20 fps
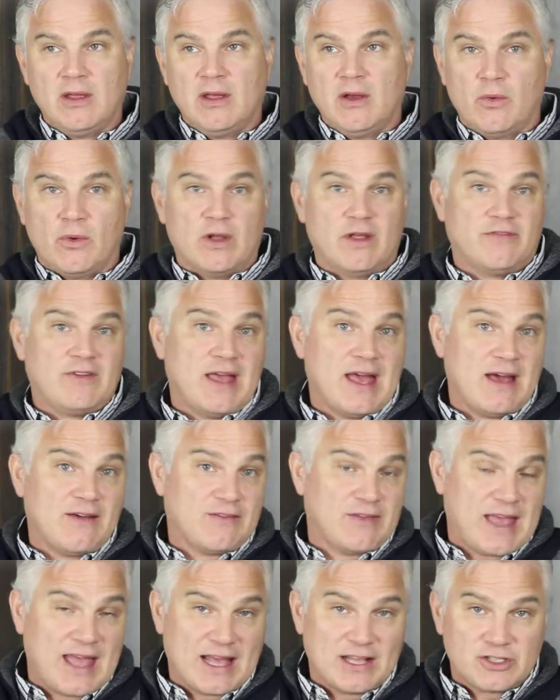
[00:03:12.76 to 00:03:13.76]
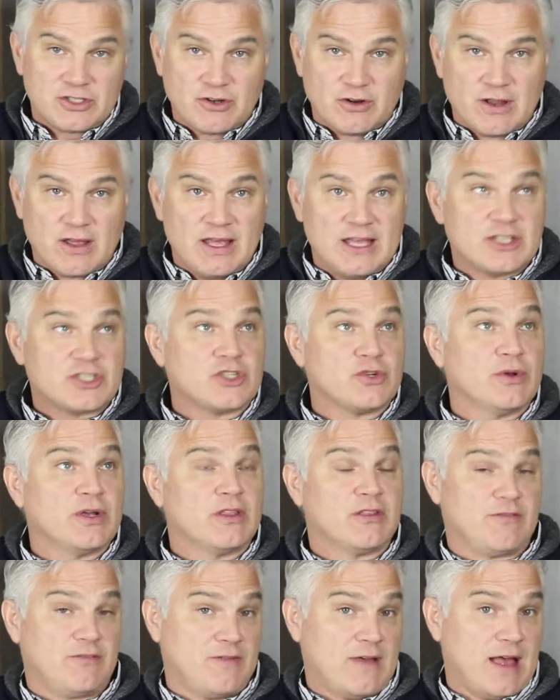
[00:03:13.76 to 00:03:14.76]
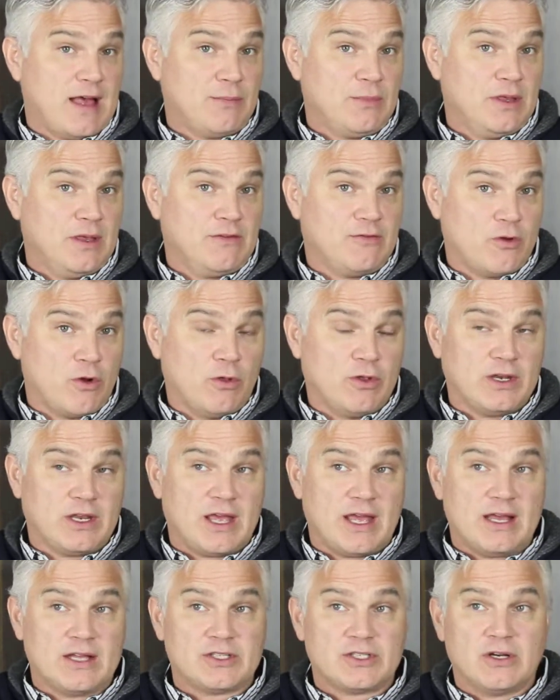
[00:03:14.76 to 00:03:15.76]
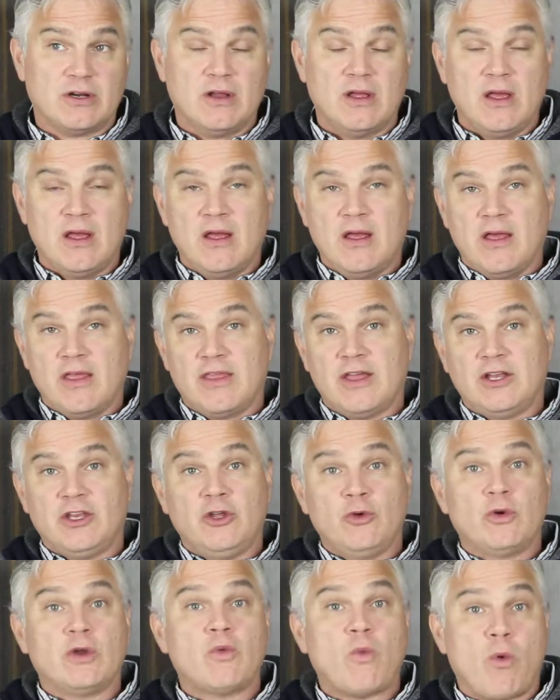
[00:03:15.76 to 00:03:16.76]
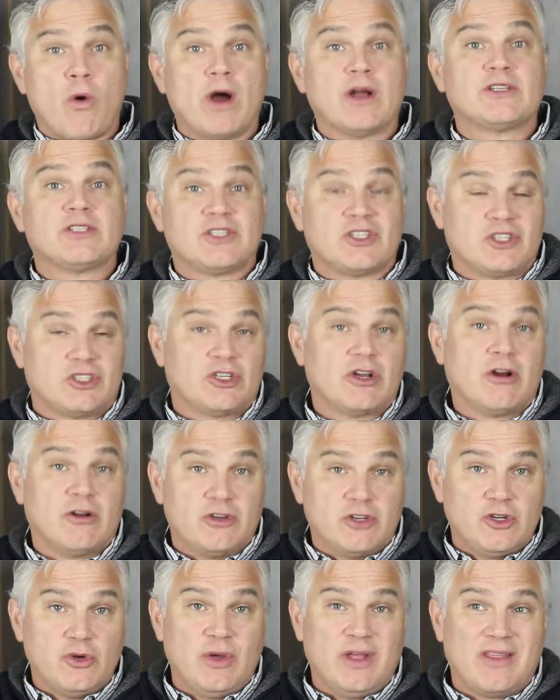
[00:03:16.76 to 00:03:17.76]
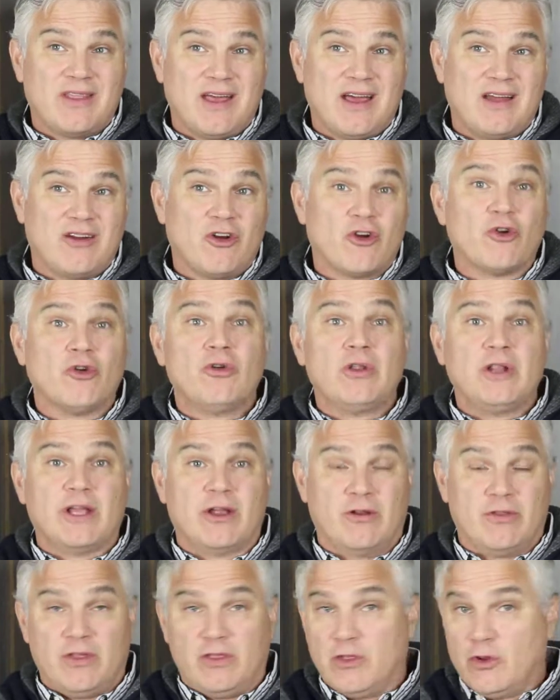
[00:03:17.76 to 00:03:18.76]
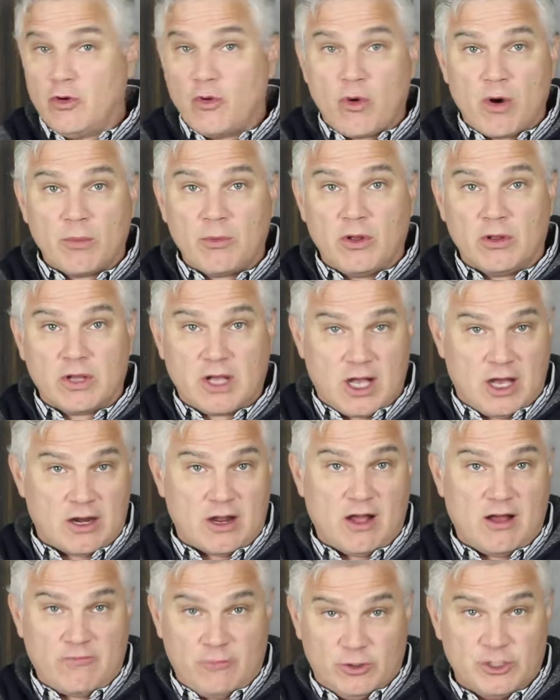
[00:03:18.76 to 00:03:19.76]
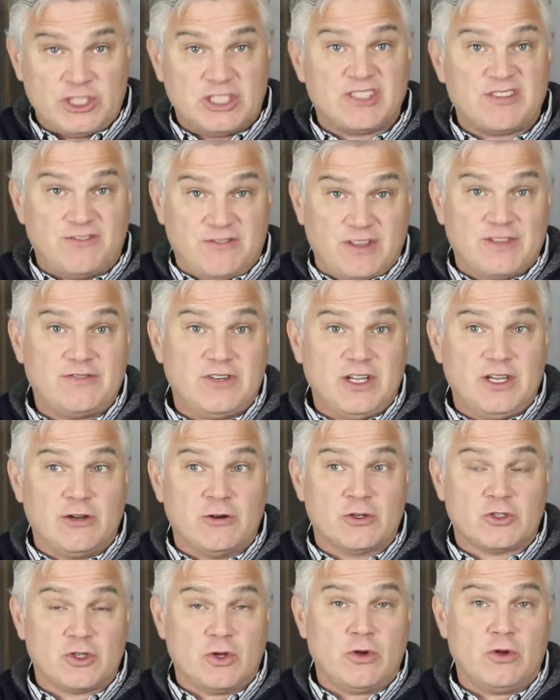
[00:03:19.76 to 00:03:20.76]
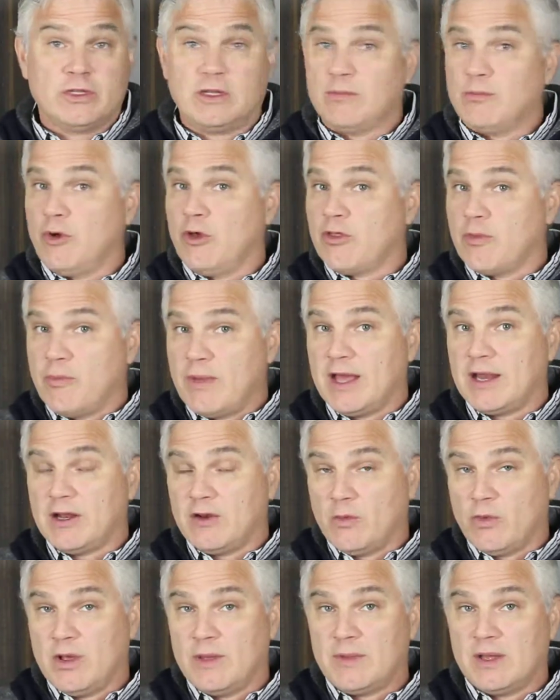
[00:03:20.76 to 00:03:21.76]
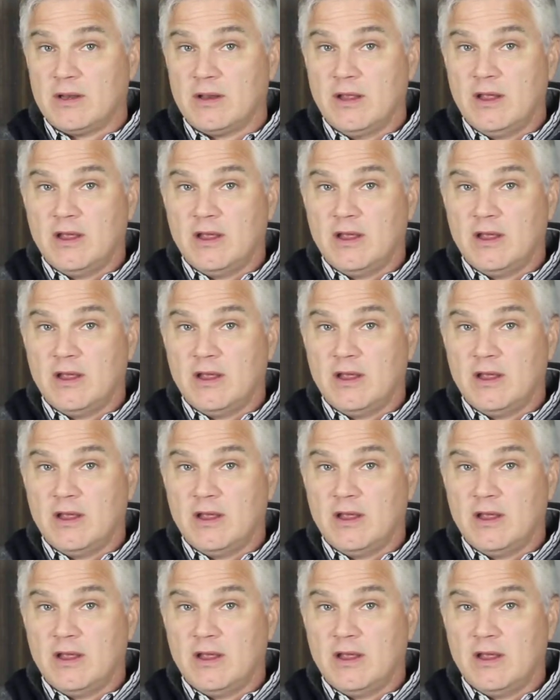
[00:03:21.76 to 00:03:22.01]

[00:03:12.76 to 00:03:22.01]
Well, if you have cancer history in the family of colon cancer, then you would want to start doing that earlier than the normal cutoff, which is 50 years old in both men and women.